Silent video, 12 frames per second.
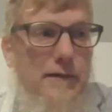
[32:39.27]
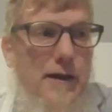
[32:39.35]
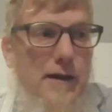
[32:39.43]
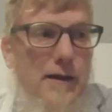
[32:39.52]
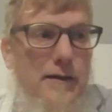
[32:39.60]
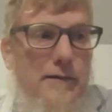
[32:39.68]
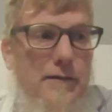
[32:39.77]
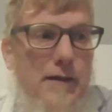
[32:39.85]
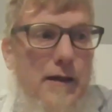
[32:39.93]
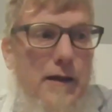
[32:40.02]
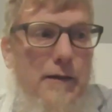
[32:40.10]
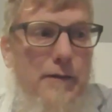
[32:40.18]

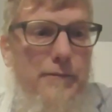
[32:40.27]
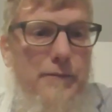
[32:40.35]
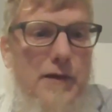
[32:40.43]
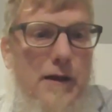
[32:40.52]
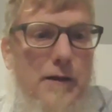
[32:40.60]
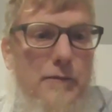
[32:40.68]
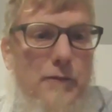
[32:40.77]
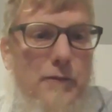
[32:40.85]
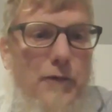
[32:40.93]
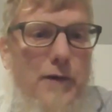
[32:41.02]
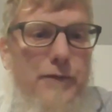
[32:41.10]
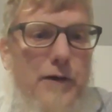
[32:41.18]

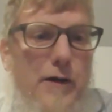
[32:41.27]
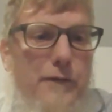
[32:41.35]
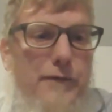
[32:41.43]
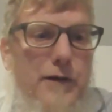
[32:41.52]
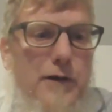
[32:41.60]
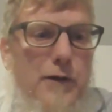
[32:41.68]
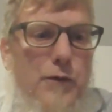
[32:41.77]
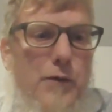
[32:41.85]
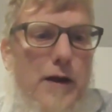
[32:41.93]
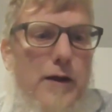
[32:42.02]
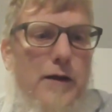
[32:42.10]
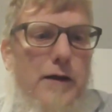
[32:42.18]
riffing off of you,
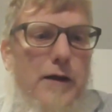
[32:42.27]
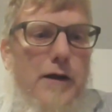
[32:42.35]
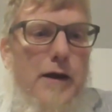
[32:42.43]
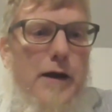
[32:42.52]
Erika,